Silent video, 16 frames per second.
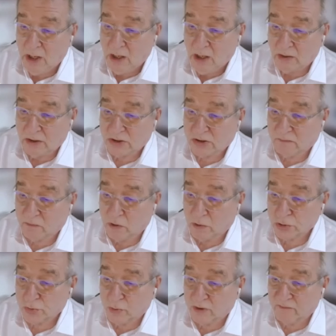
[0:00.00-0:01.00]
This, of
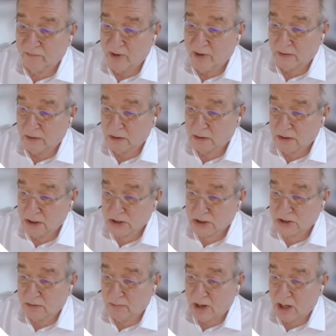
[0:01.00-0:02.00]
course, would have meant that
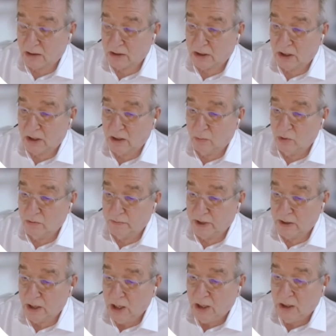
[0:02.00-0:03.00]
this amount here would
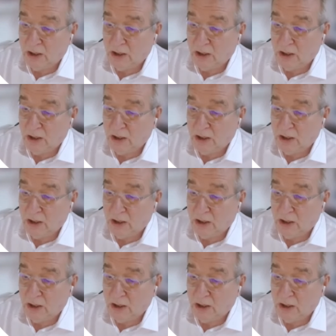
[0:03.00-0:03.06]
be